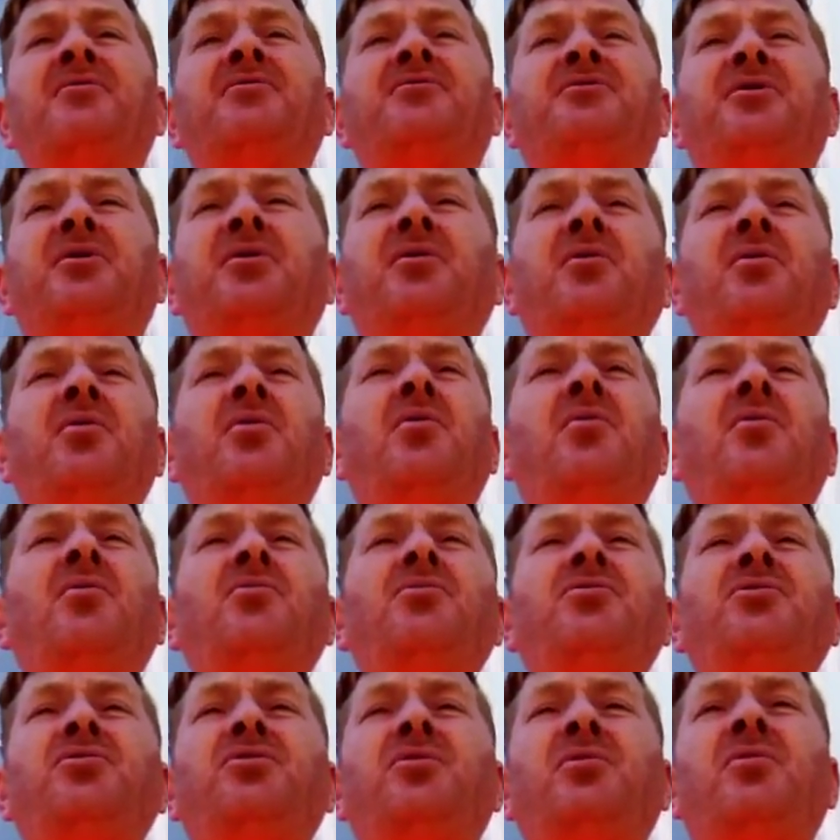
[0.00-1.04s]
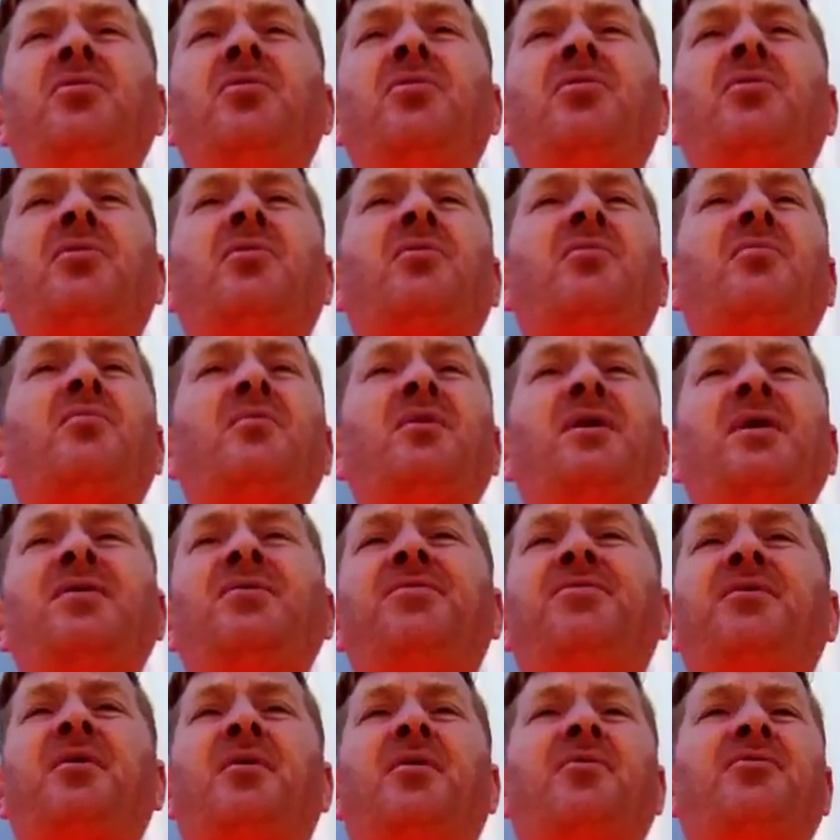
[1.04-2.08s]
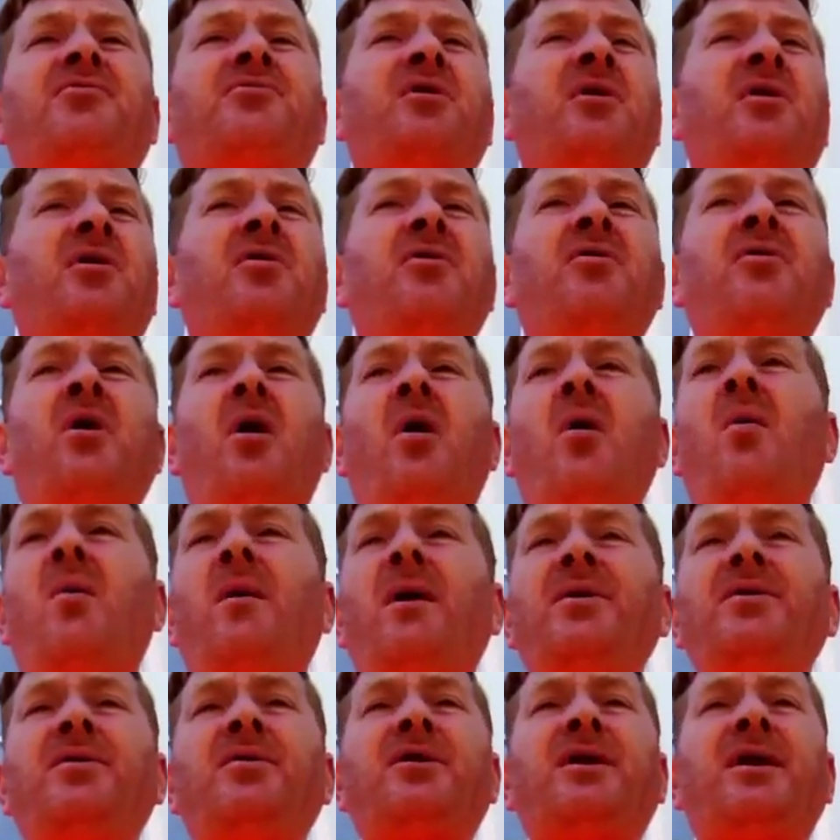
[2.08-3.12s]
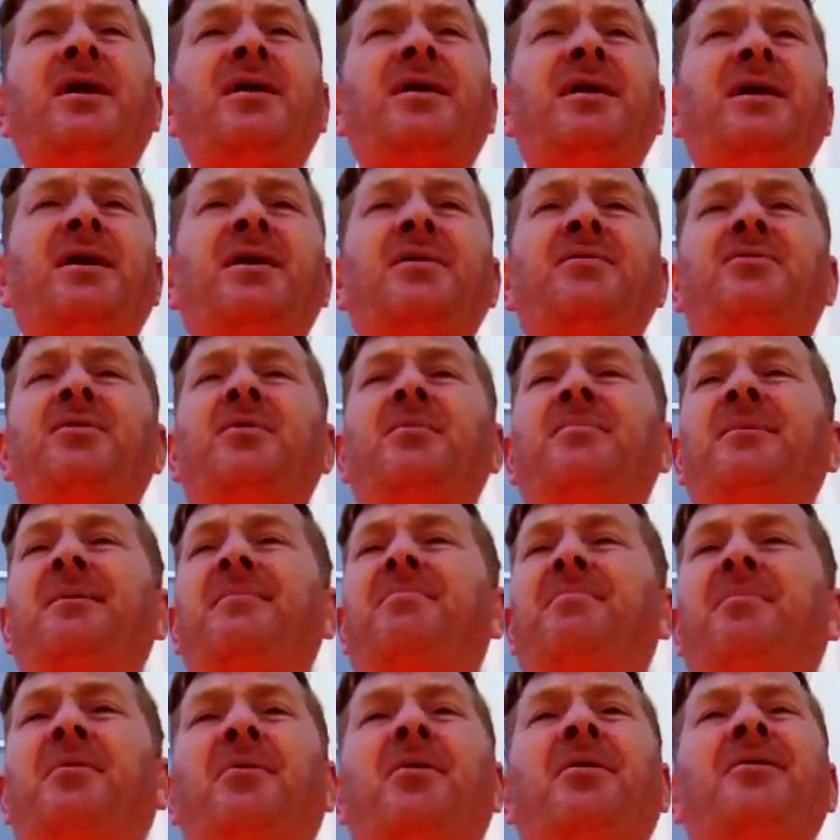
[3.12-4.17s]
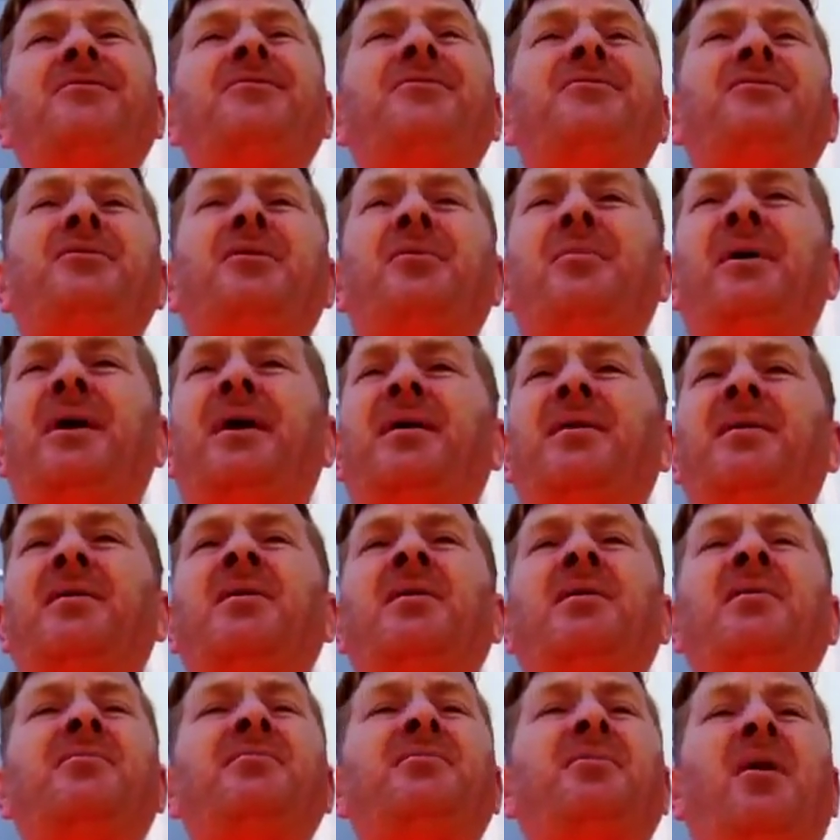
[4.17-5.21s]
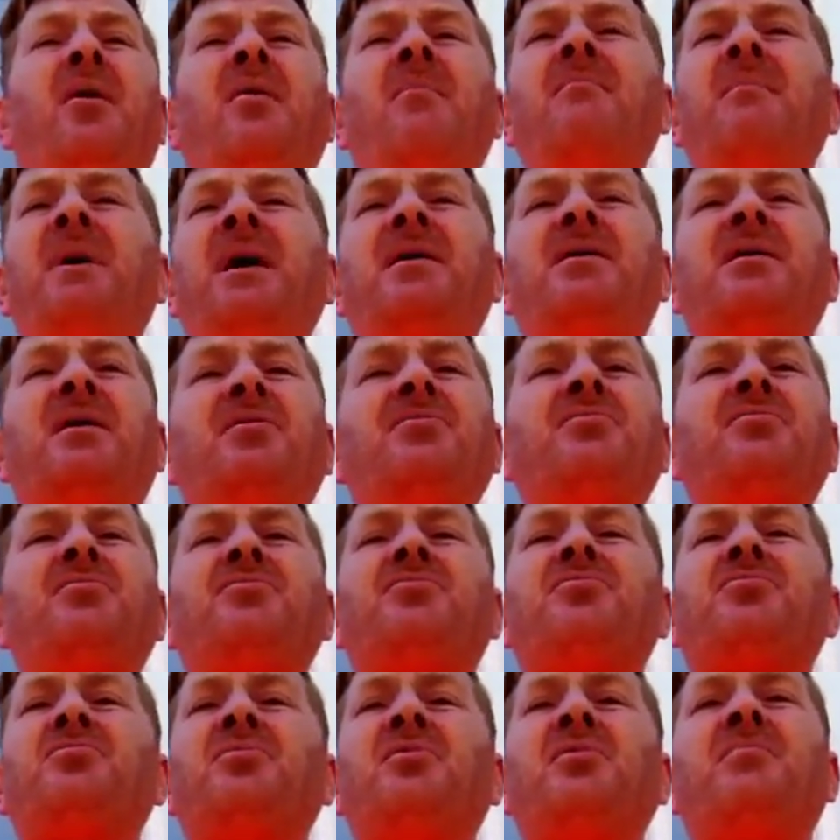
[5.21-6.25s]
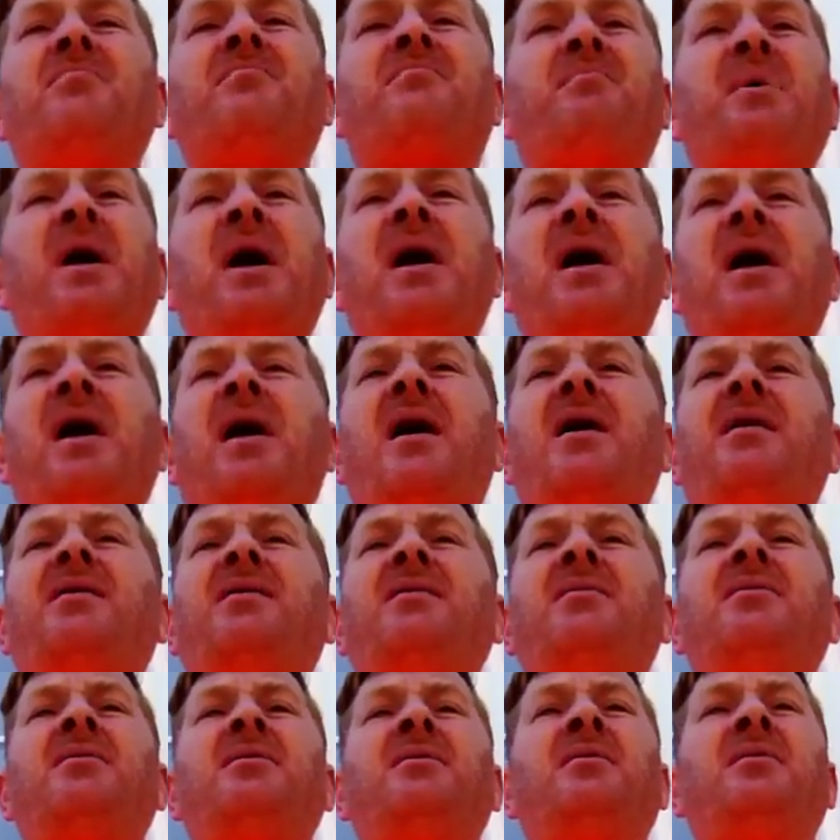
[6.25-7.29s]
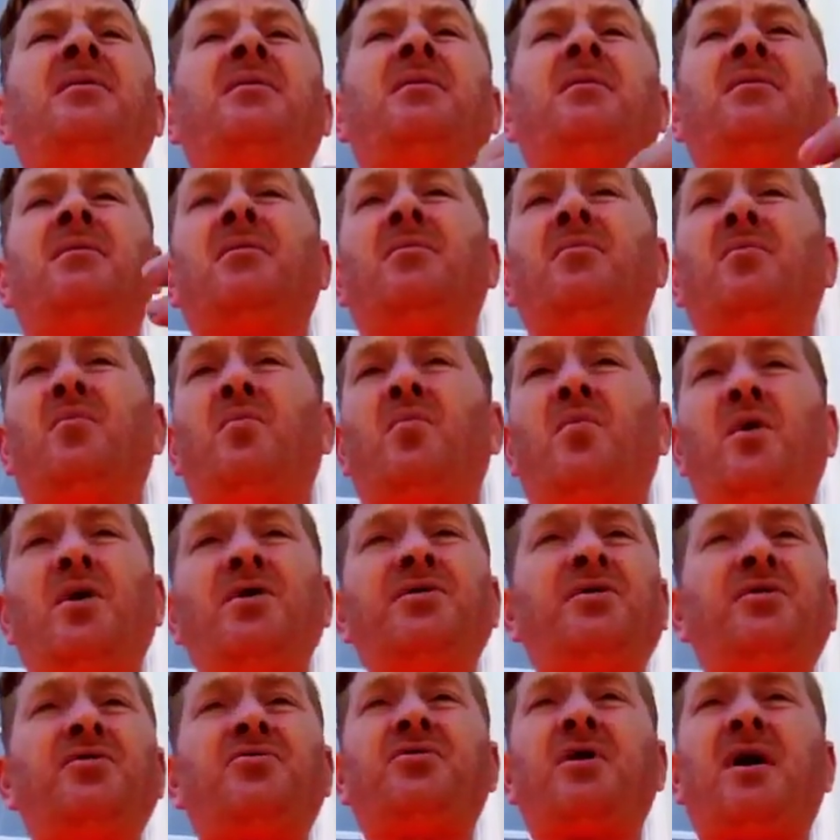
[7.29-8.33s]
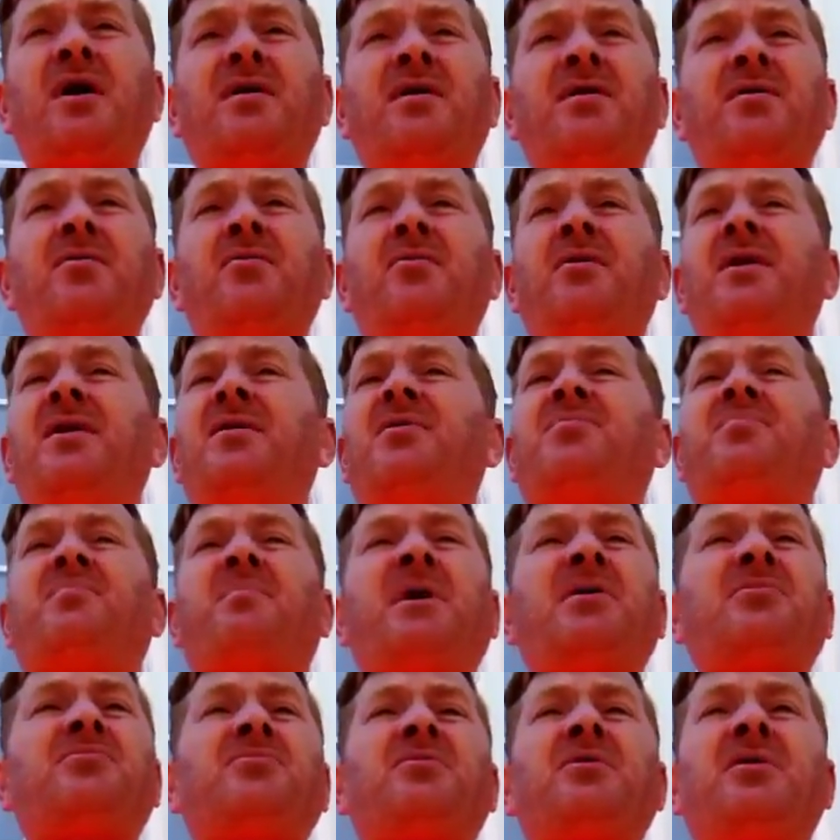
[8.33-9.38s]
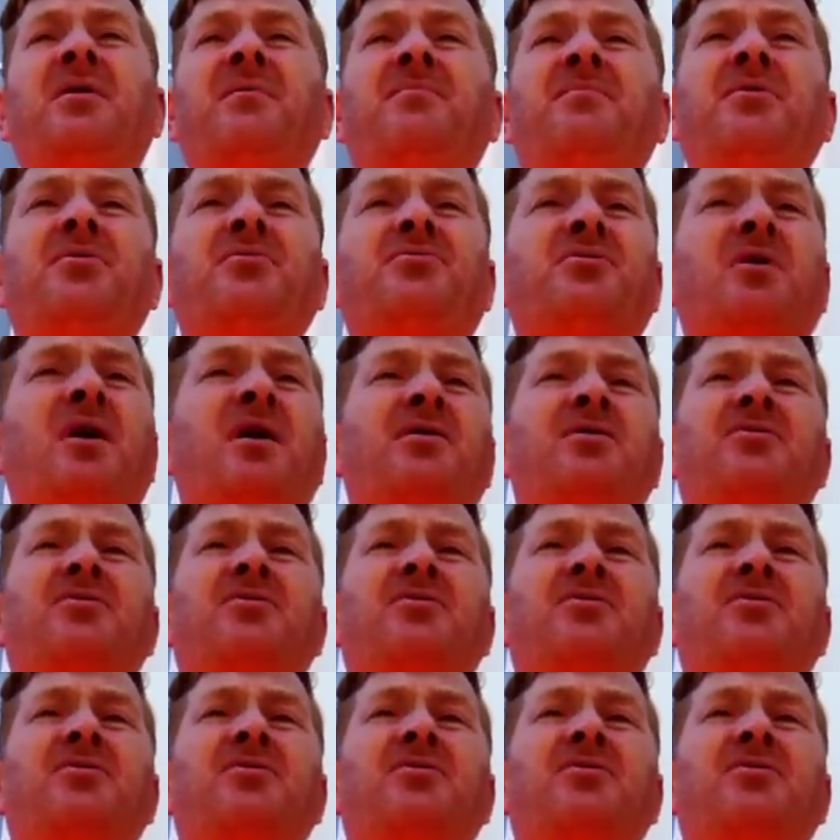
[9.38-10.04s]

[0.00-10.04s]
do your research. Know what you're getting into before you do it. Don't make others look bad when you're trying to do it, especially if you're trying